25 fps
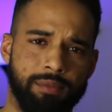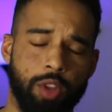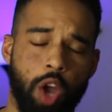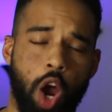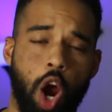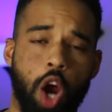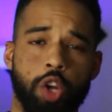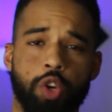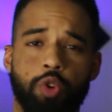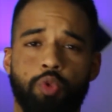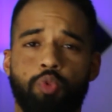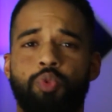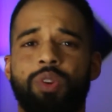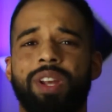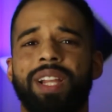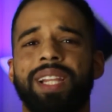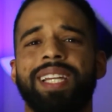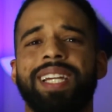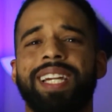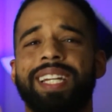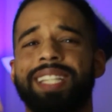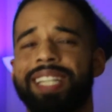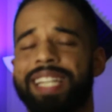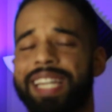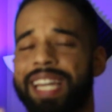Are you really
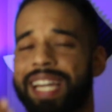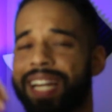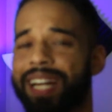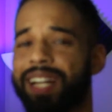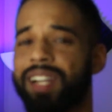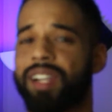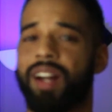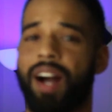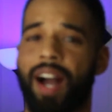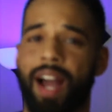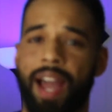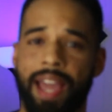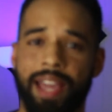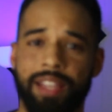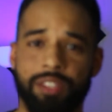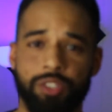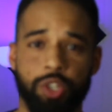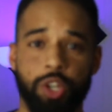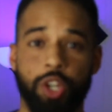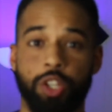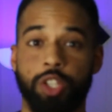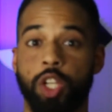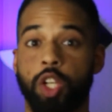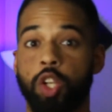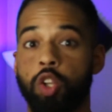gonna get clients? Are
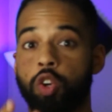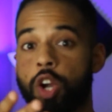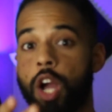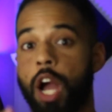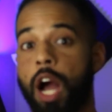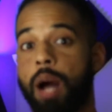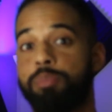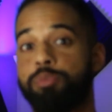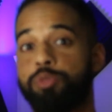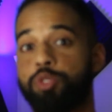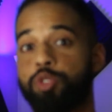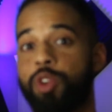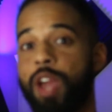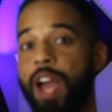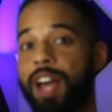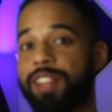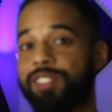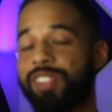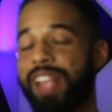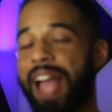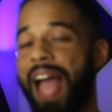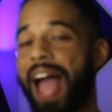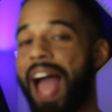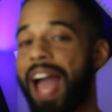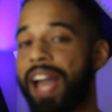you gonna look up to you as
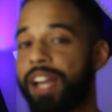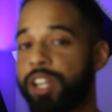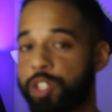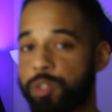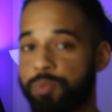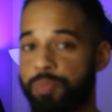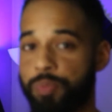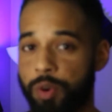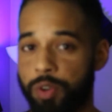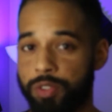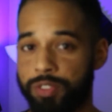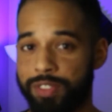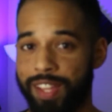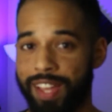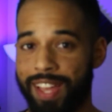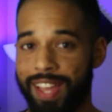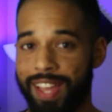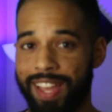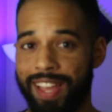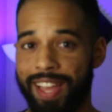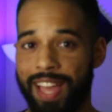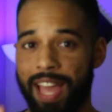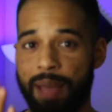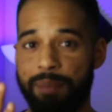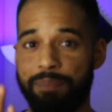an expert
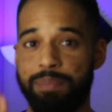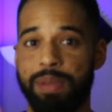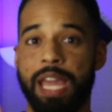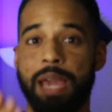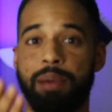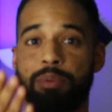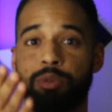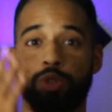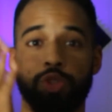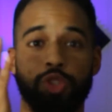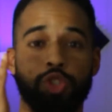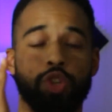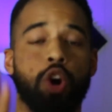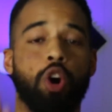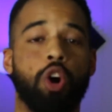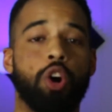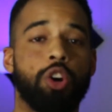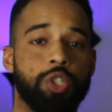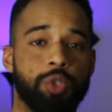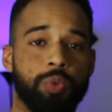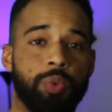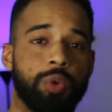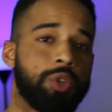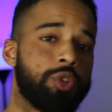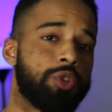and be able to
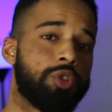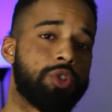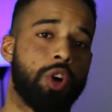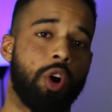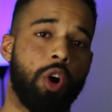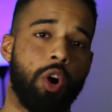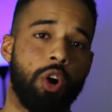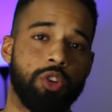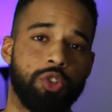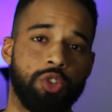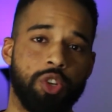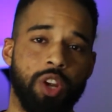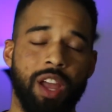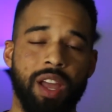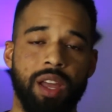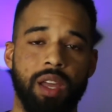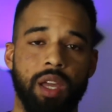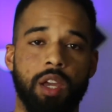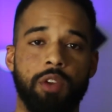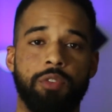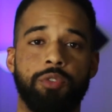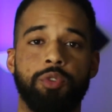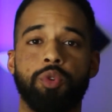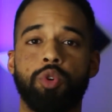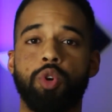charge what you charge
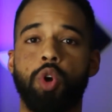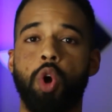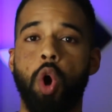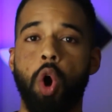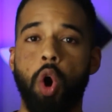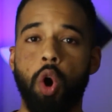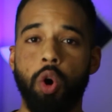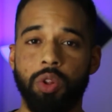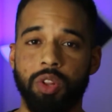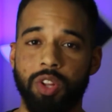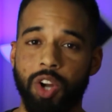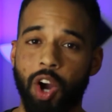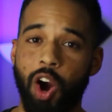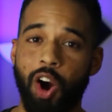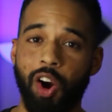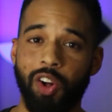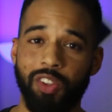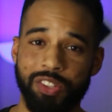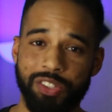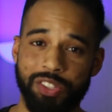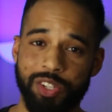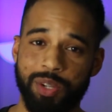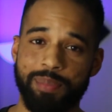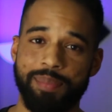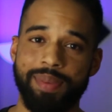if you're cold
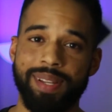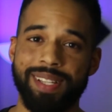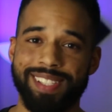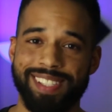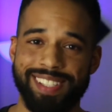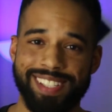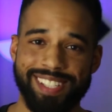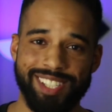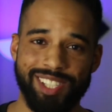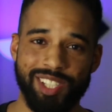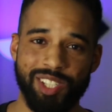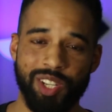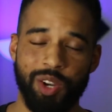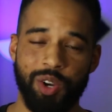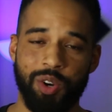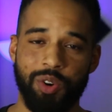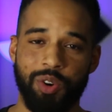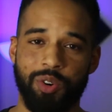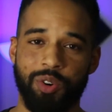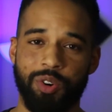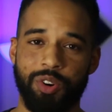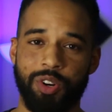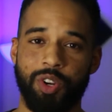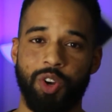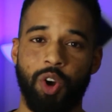calling their business
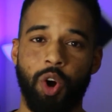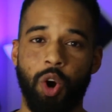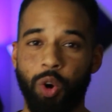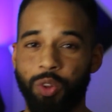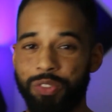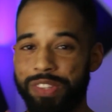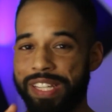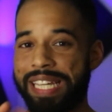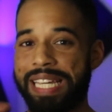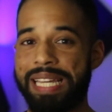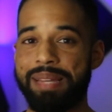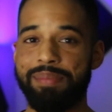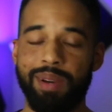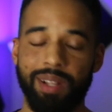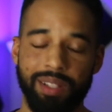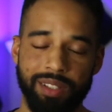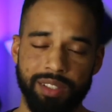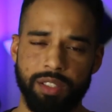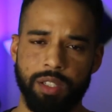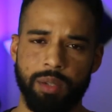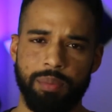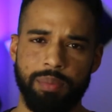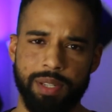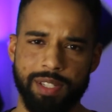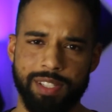or cold emailing
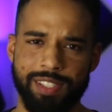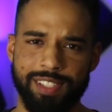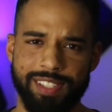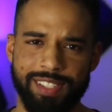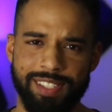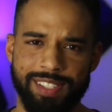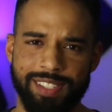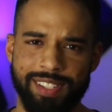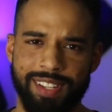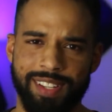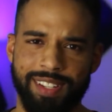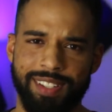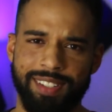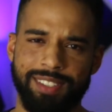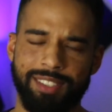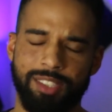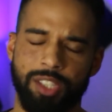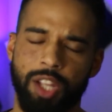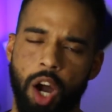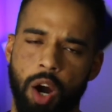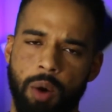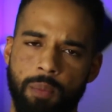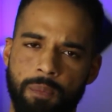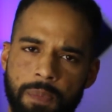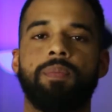their business?
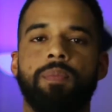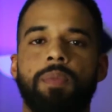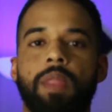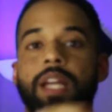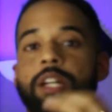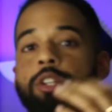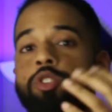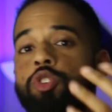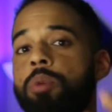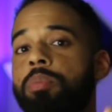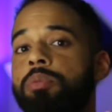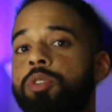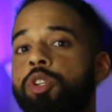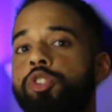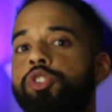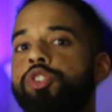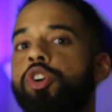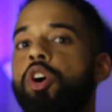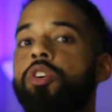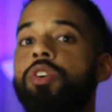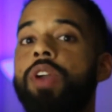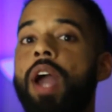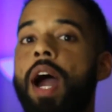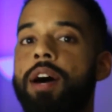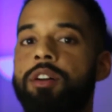No. So I'm gonna show
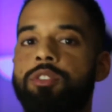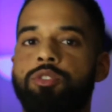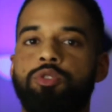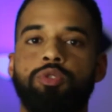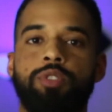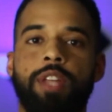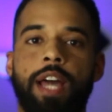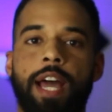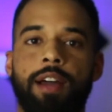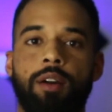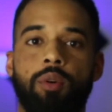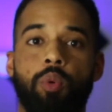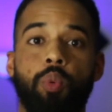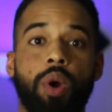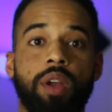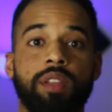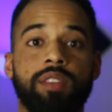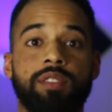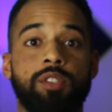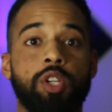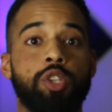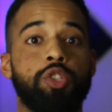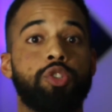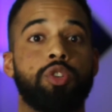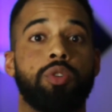you how to do that with
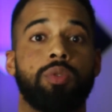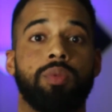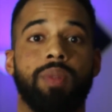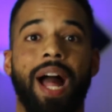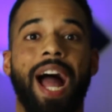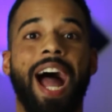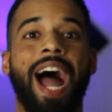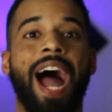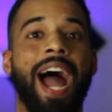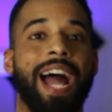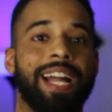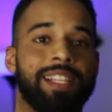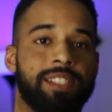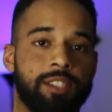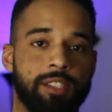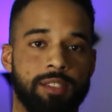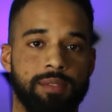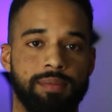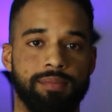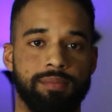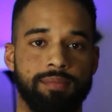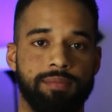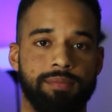digital ads.